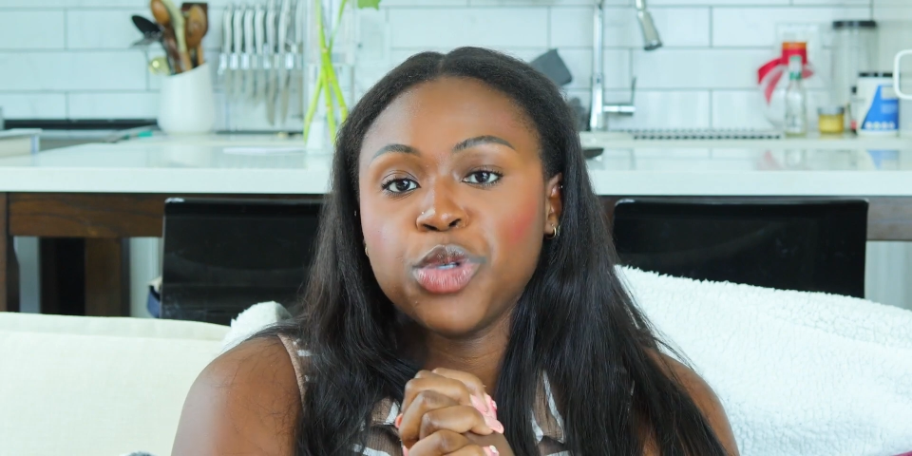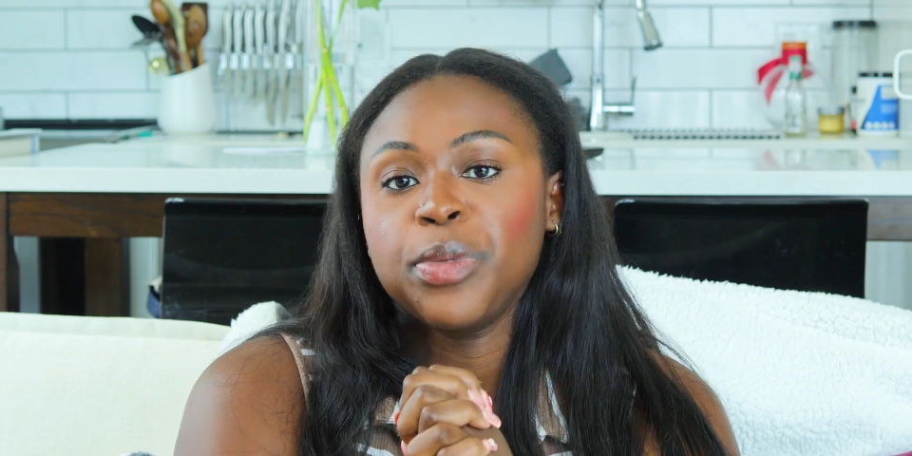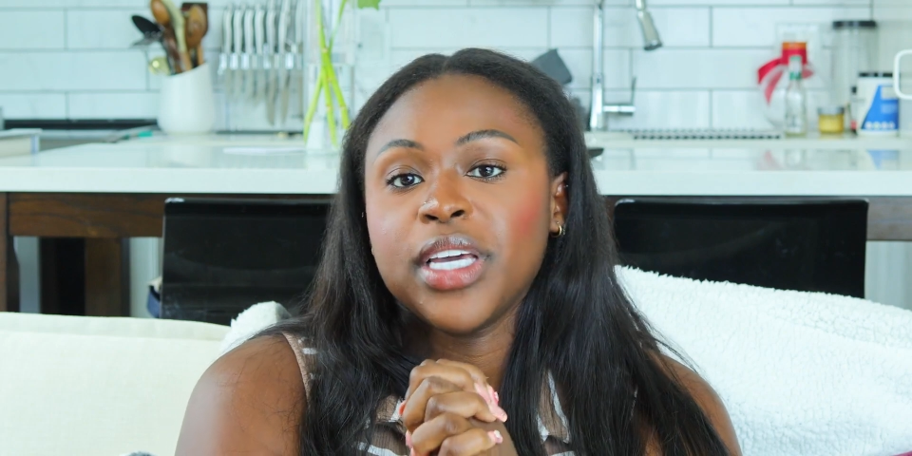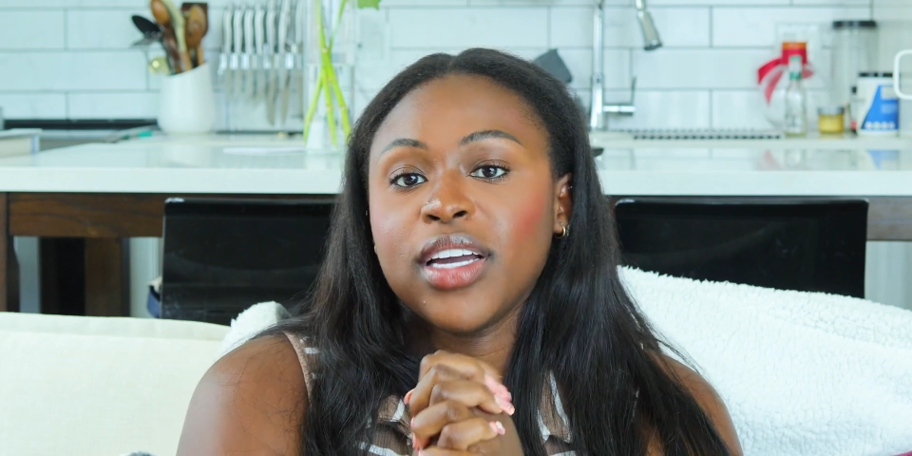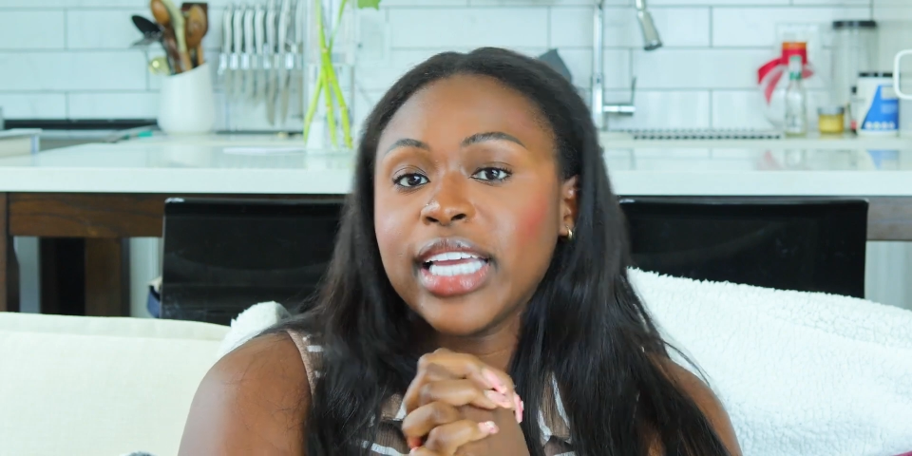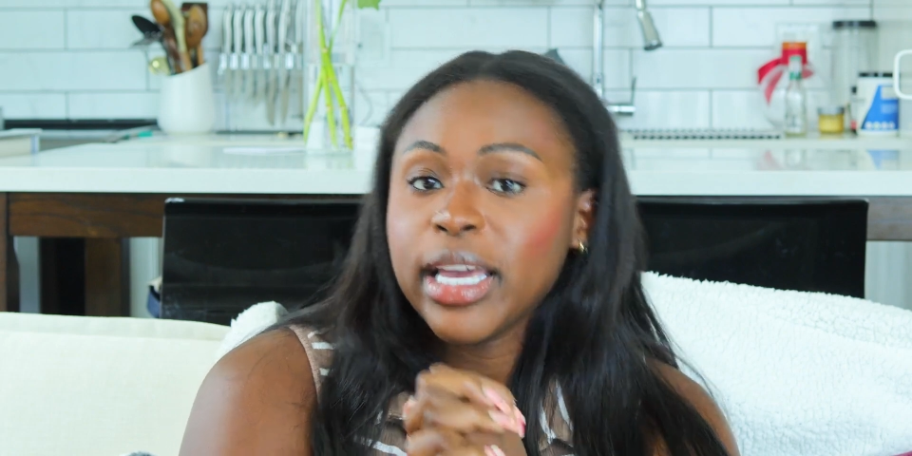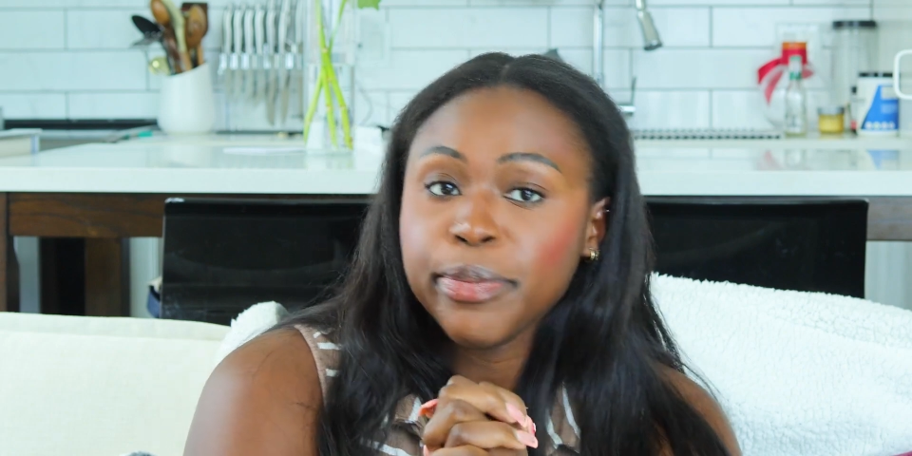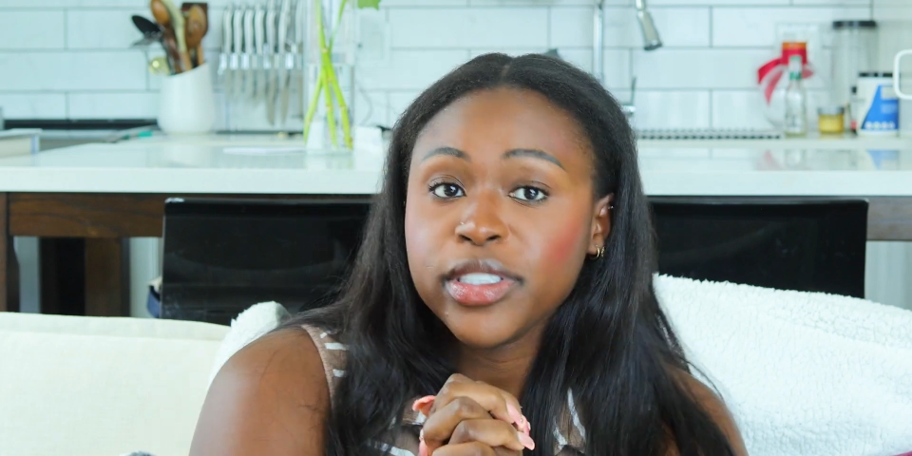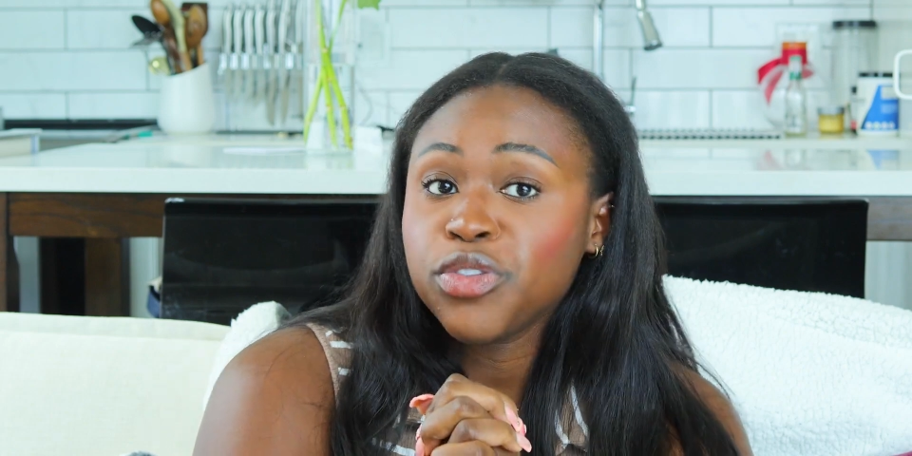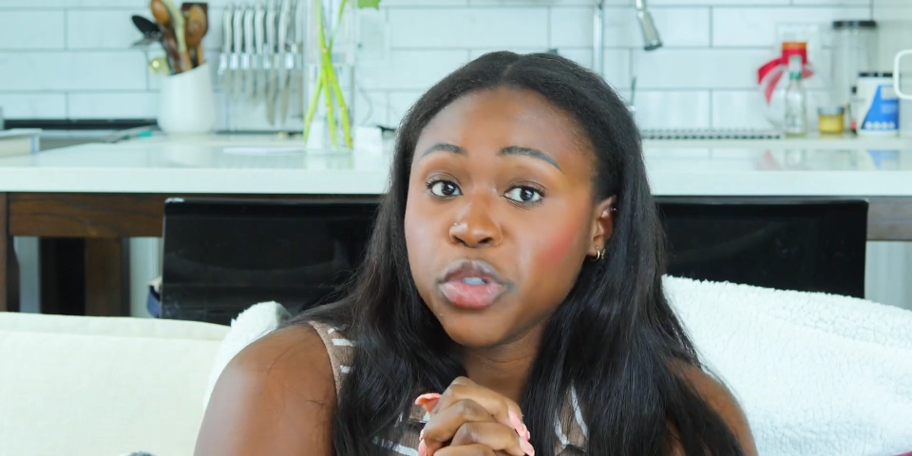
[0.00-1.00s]
to be on
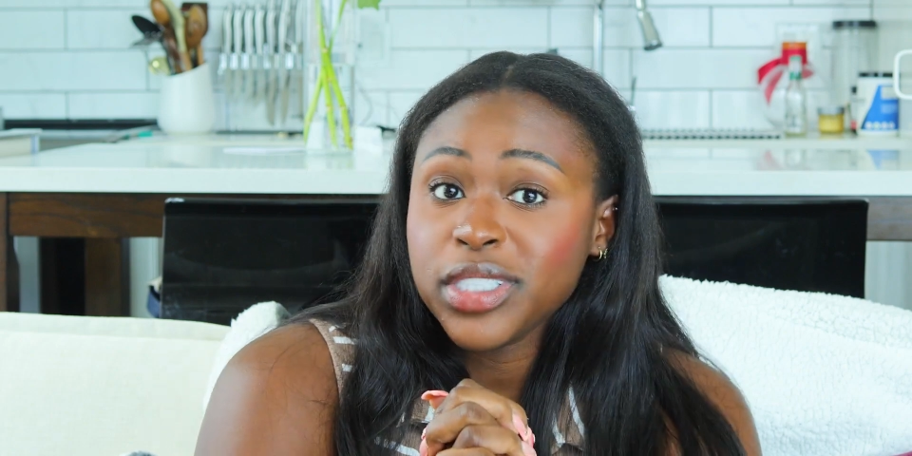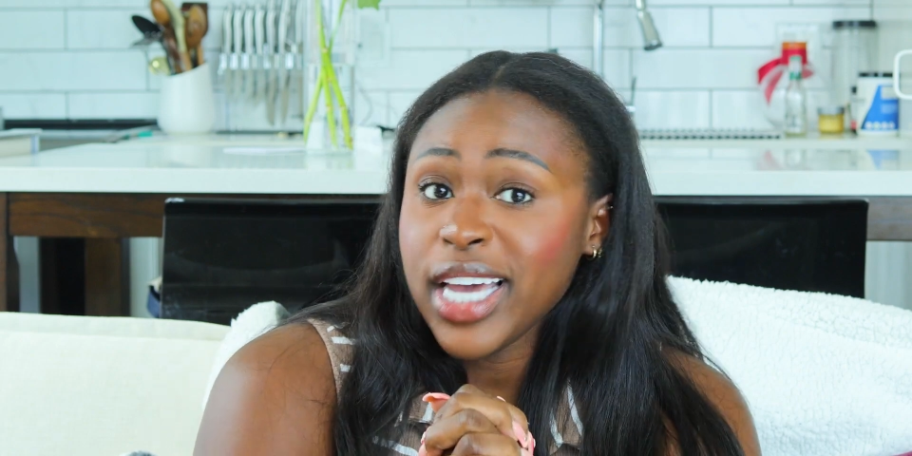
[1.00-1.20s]
campus full